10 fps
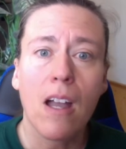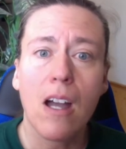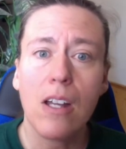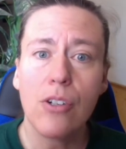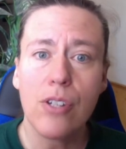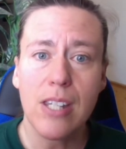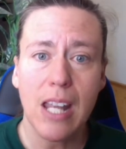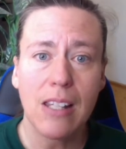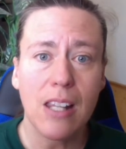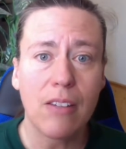
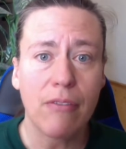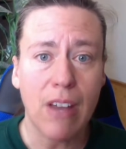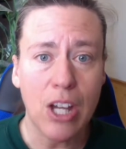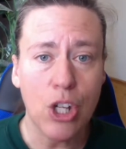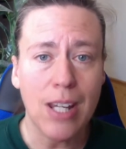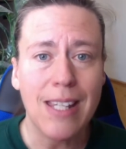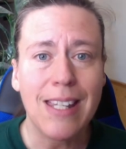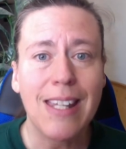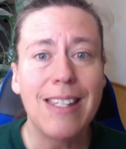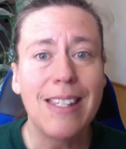Understand that the fascia is
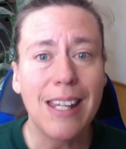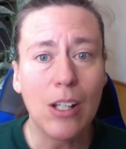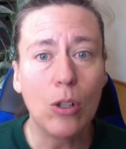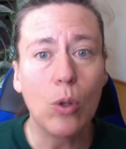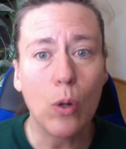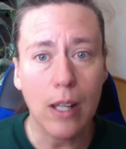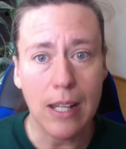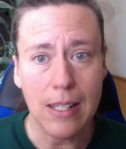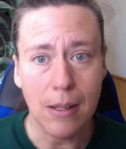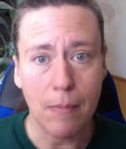a single
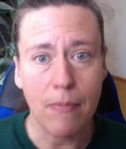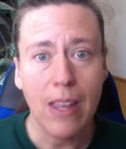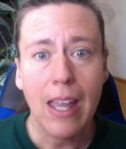organism,